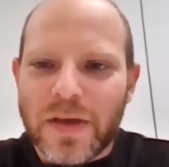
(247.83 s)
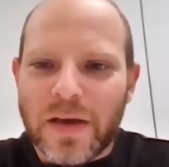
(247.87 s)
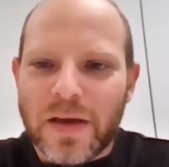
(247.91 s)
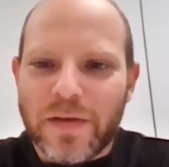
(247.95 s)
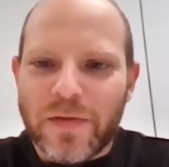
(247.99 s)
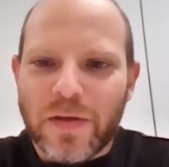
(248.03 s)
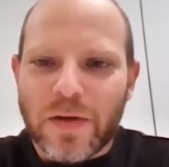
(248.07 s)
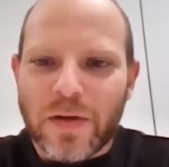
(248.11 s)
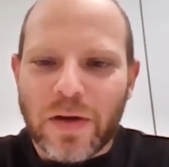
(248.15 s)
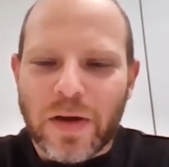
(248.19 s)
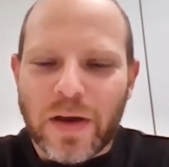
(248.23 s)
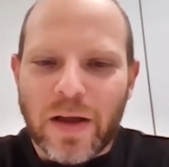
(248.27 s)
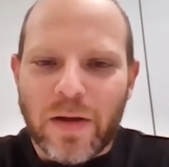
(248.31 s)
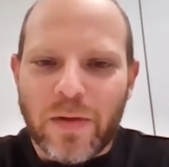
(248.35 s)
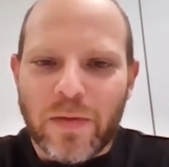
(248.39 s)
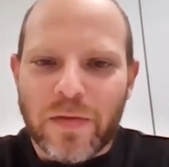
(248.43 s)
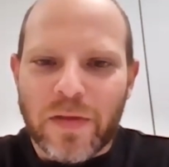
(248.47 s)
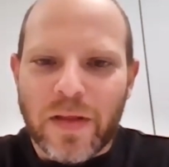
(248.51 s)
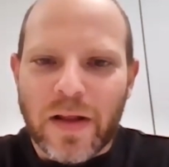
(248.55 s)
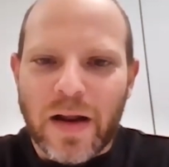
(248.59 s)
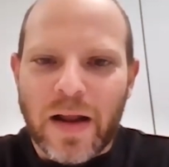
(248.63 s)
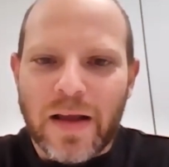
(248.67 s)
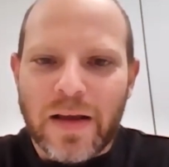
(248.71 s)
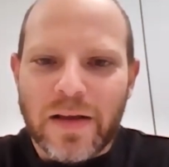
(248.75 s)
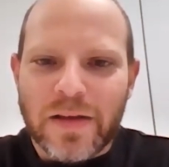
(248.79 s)
If you look over
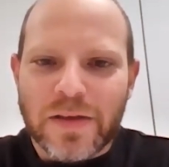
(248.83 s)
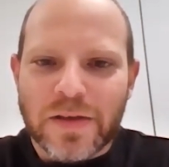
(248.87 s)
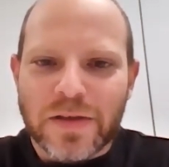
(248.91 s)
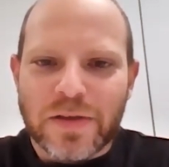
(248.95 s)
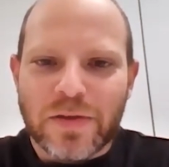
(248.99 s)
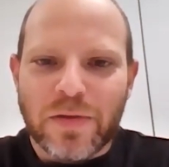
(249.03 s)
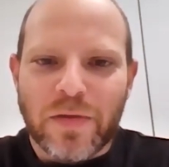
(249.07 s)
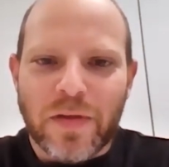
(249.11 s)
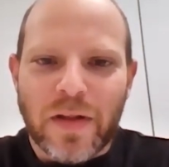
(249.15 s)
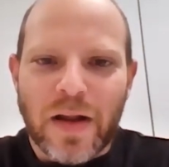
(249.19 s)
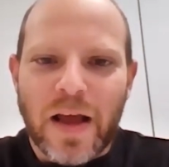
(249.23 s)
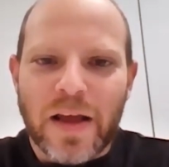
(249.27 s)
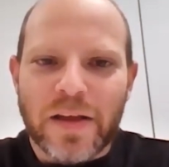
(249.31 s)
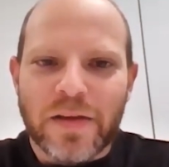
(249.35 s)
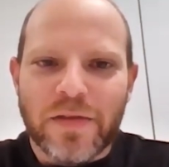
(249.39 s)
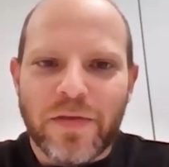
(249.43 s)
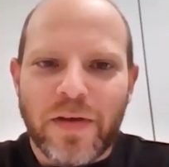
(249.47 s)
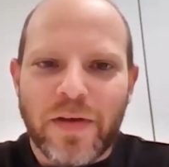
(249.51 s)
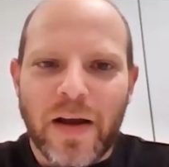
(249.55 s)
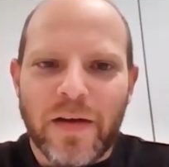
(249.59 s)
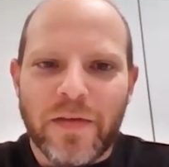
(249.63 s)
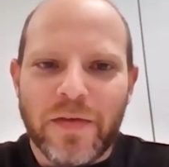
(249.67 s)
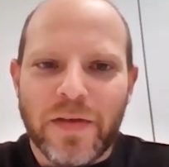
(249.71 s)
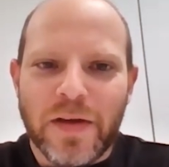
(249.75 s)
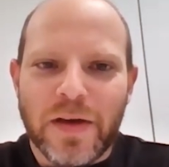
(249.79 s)
the last
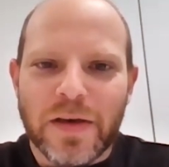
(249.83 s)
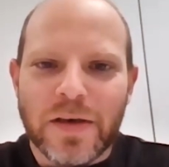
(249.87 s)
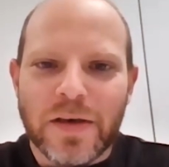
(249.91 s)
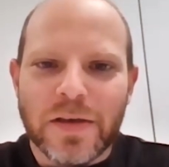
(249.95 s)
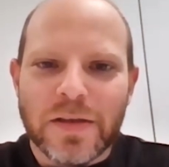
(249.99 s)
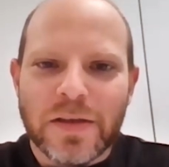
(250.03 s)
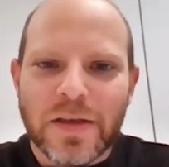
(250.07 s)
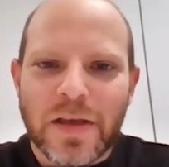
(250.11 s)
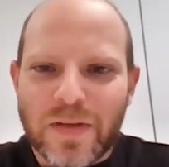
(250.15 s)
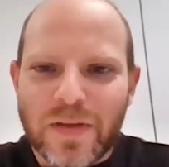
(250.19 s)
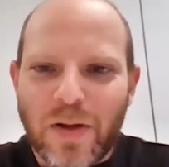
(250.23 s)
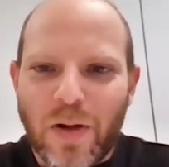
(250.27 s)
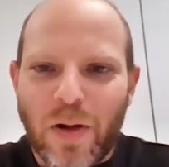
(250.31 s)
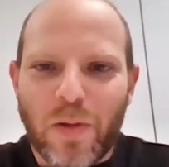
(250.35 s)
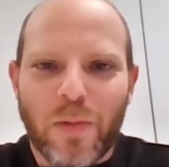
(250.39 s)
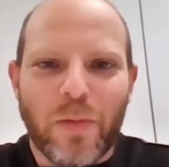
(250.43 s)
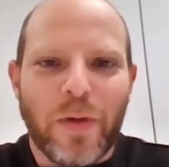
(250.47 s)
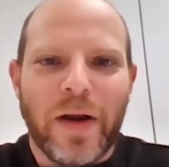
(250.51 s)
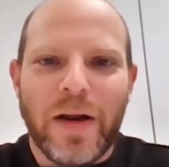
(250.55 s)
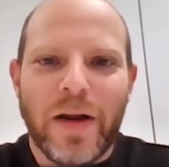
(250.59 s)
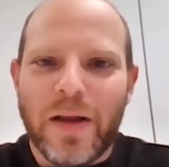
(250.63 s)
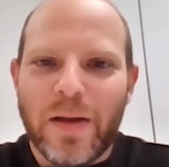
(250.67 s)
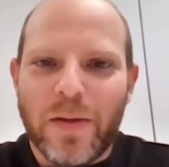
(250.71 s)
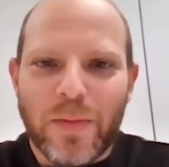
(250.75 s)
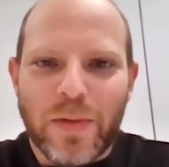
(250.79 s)
5 years,
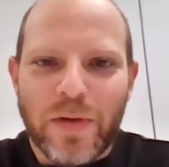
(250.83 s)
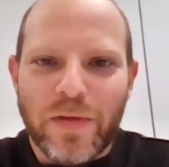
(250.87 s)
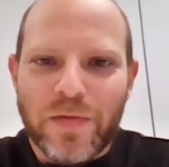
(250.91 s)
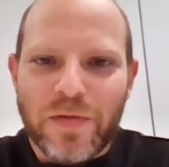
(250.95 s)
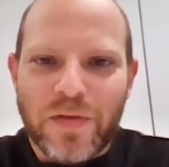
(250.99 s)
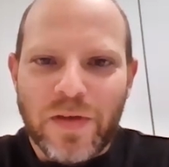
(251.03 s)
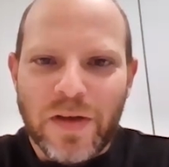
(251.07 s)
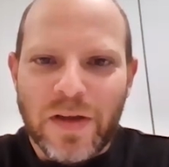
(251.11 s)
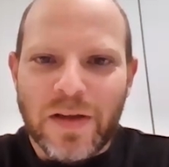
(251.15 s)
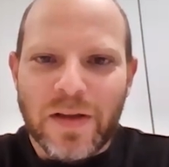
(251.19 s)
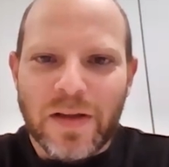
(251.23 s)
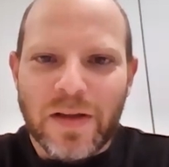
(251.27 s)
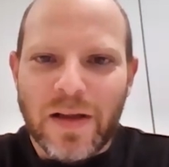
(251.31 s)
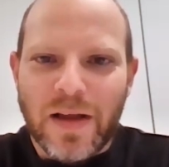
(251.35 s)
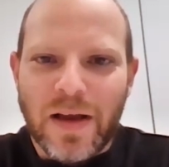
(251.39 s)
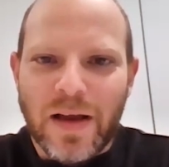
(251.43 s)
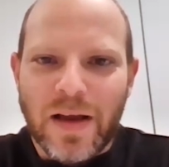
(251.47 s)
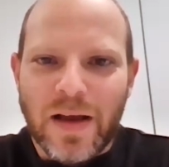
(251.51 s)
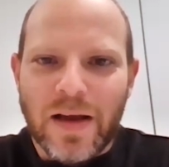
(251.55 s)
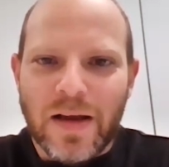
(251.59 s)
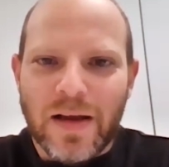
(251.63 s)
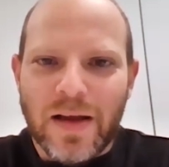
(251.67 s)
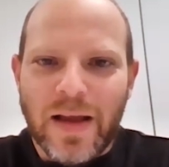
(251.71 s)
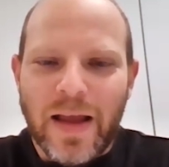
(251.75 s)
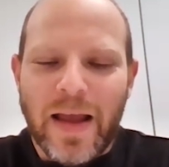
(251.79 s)
already we've seen
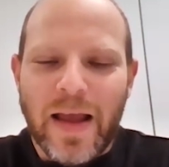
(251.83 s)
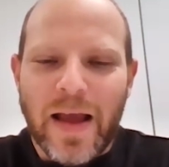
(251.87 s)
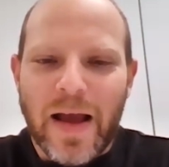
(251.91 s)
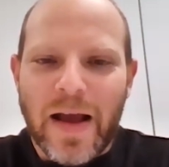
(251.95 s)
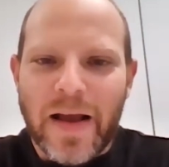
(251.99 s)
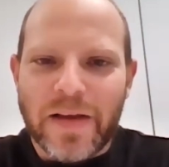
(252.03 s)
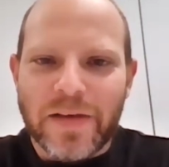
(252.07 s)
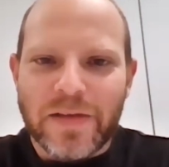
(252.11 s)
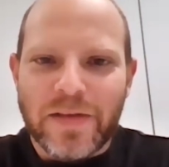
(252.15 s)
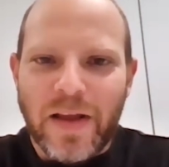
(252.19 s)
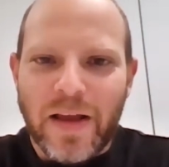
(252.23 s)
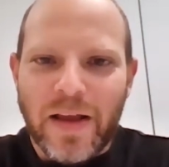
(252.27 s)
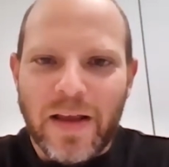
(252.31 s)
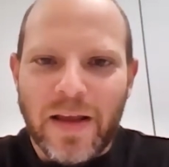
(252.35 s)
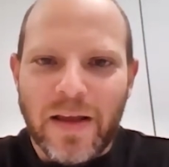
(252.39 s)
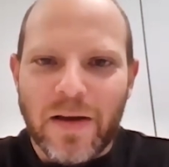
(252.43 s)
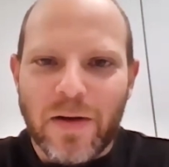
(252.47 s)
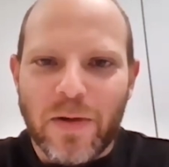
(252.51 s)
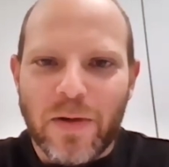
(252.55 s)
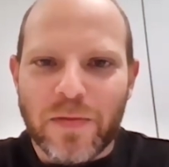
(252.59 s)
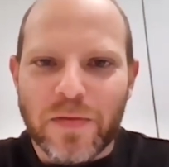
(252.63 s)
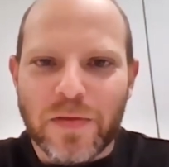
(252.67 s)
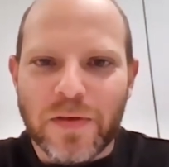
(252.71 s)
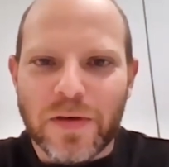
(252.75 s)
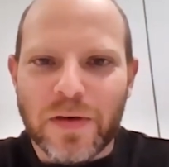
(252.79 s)
AI is taking
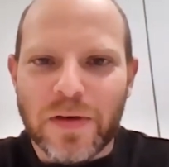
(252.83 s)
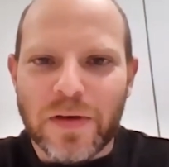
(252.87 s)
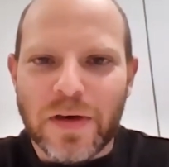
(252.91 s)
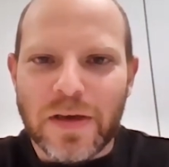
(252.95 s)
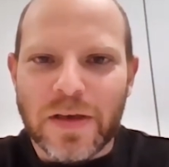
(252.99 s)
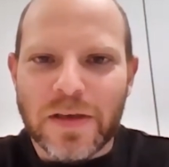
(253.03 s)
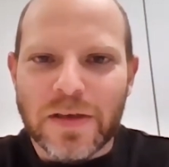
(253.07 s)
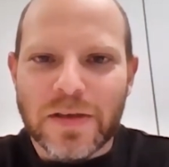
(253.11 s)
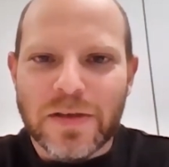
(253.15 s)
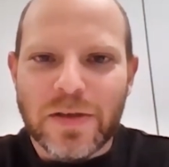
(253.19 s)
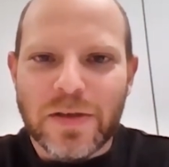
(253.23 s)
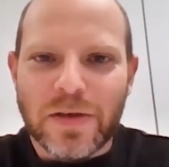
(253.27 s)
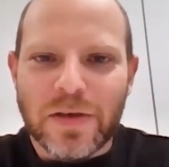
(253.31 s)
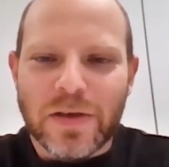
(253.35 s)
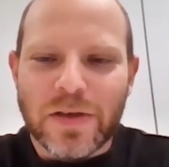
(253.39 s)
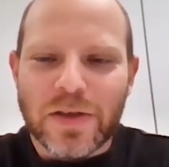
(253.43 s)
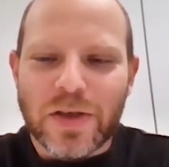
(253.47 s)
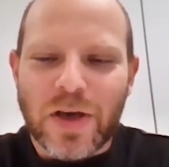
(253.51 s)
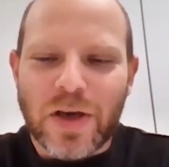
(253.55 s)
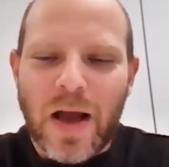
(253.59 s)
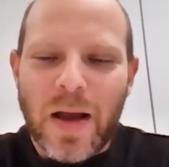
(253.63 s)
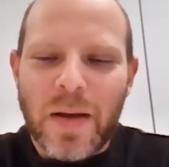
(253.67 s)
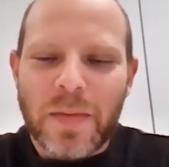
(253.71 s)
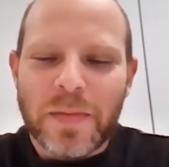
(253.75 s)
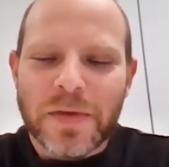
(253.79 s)
over certain
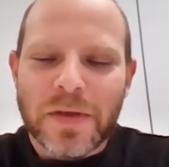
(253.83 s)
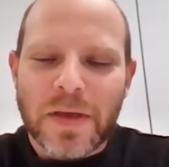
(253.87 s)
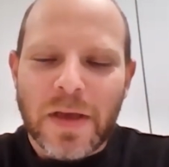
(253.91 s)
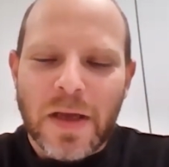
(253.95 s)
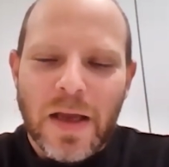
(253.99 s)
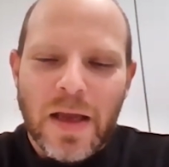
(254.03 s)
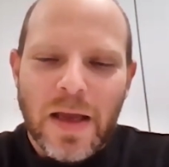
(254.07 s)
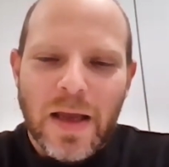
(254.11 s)
jobs,